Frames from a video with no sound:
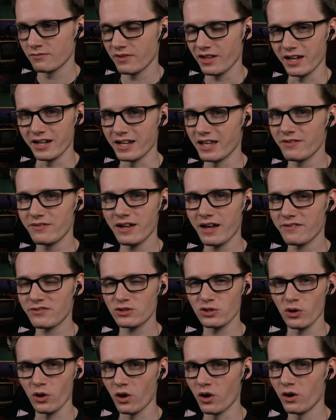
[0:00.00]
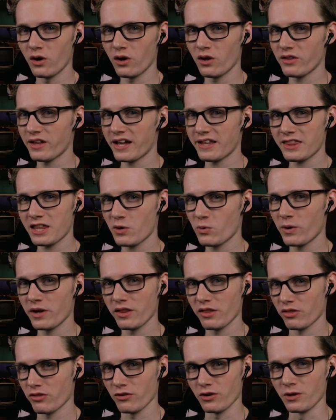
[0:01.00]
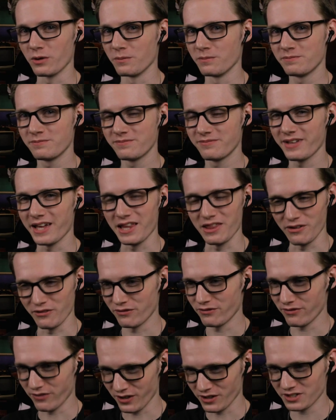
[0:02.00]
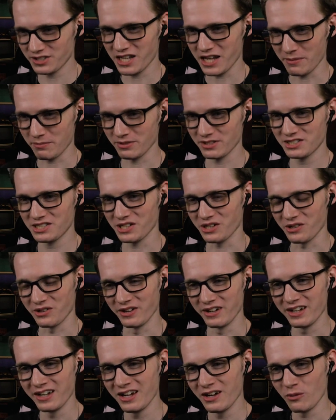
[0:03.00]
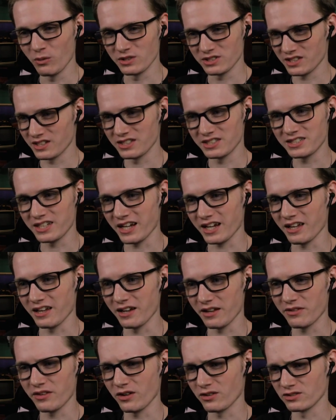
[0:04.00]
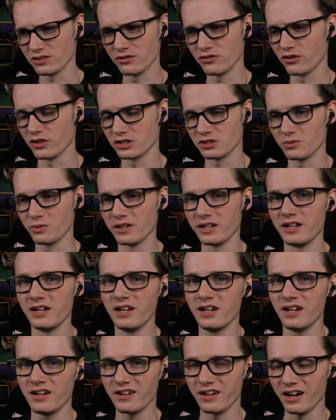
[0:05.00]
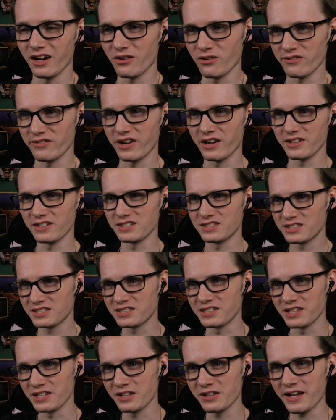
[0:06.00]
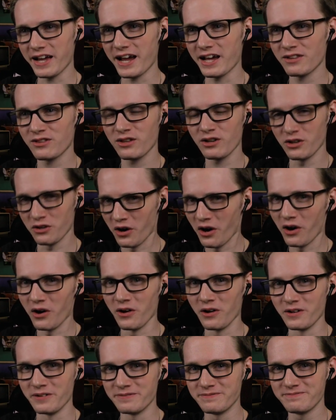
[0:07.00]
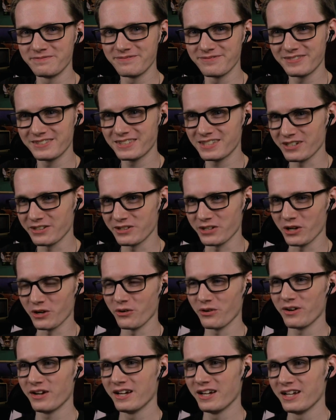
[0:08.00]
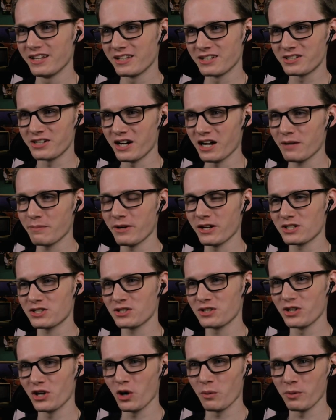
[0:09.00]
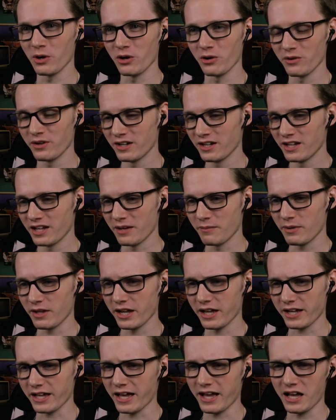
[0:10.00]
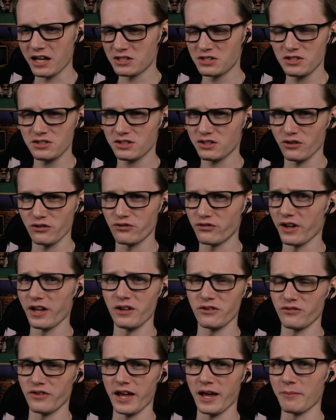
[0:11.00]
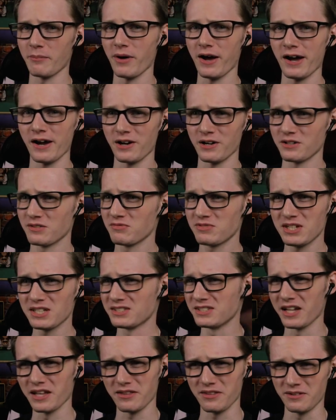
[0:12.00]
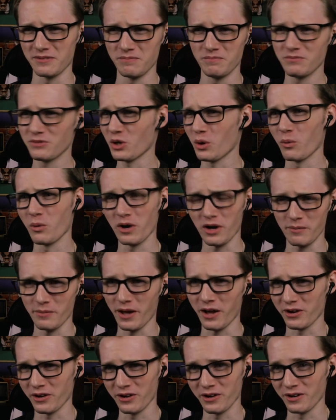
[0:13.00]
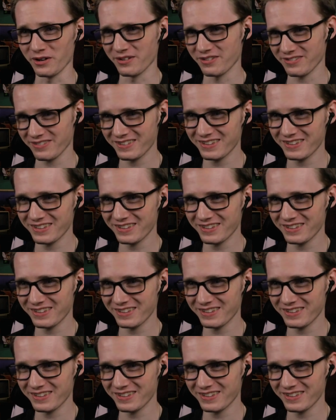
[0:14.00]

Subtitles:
And even after all that they went through in the first episode, was it the second? I think it was the first one. Araragi still had the gall to talk about Shinobu and be like, ah, she's just a failed vampire. She's nothing. Don't worry about her.